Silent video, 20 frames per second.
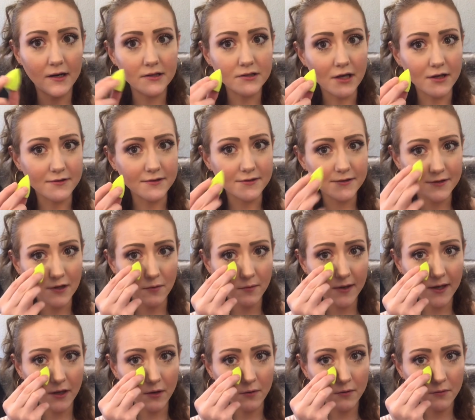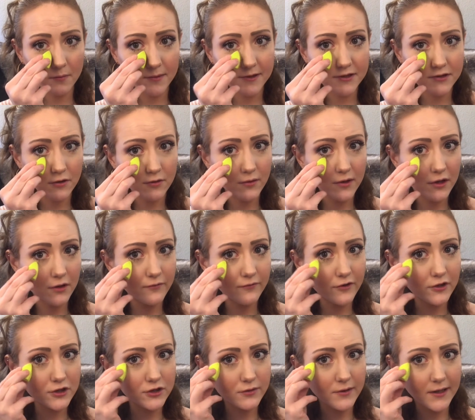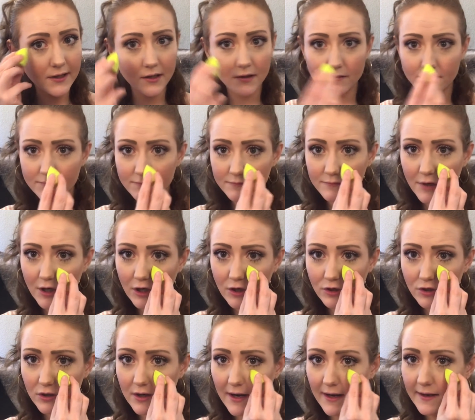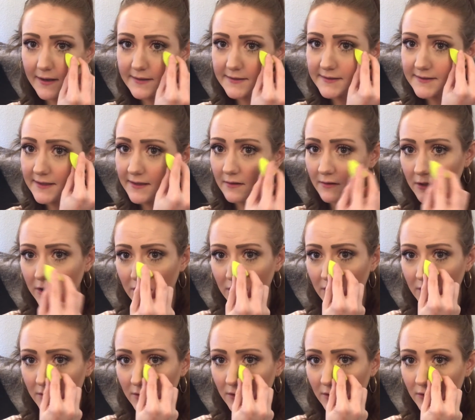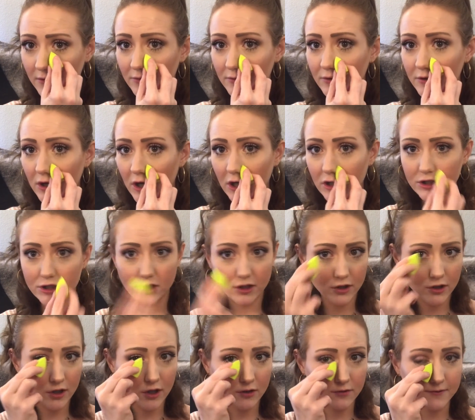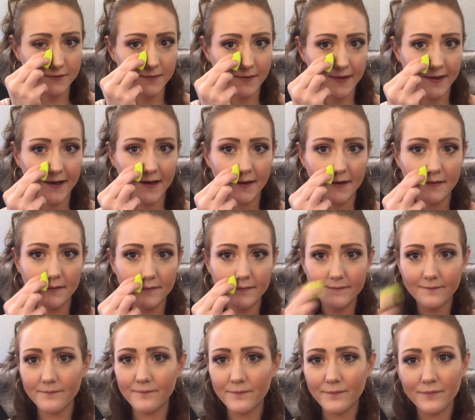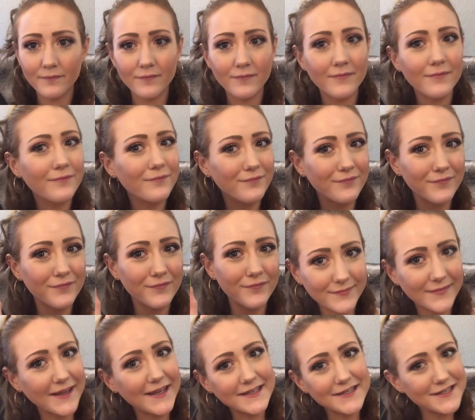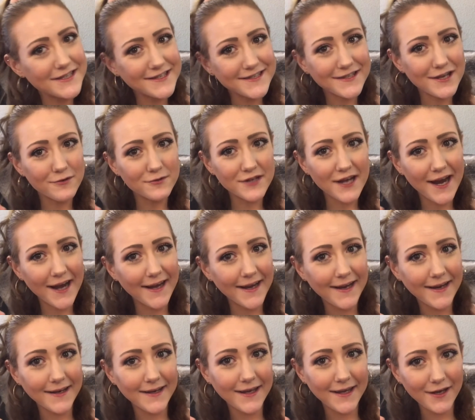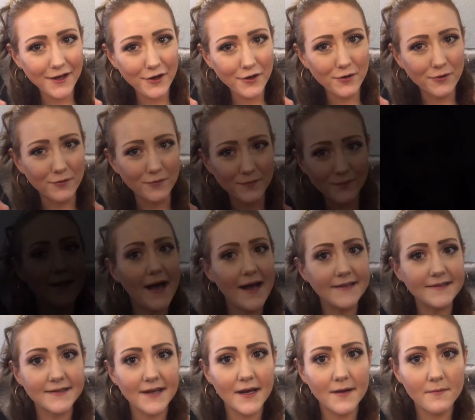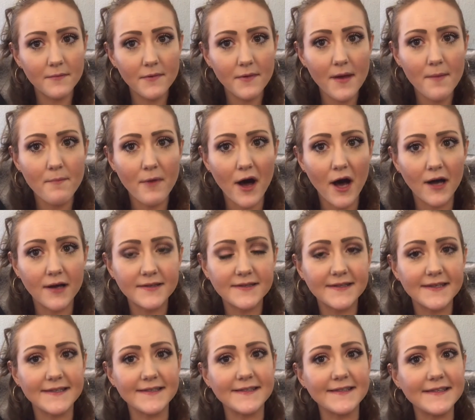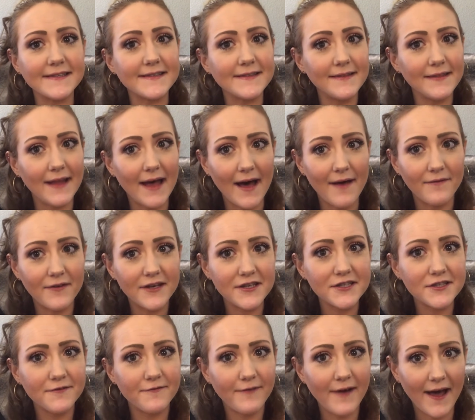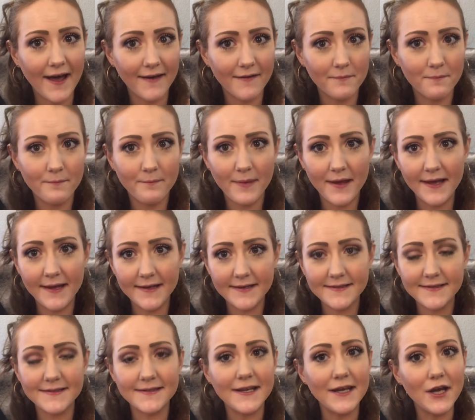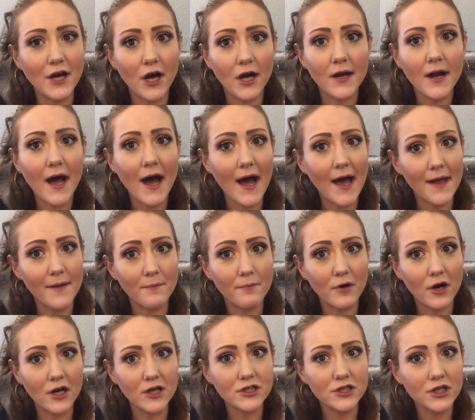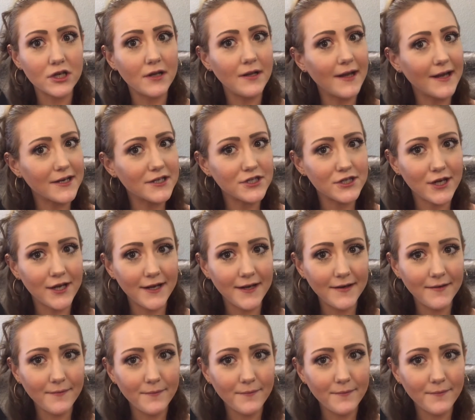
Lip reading: is also so cute. It will be so cute for doing under eye concealer, or you can contour your nose with it. It's just so tiny and cute. Last item in my box is this lavish 5-piece neon eye brush collection.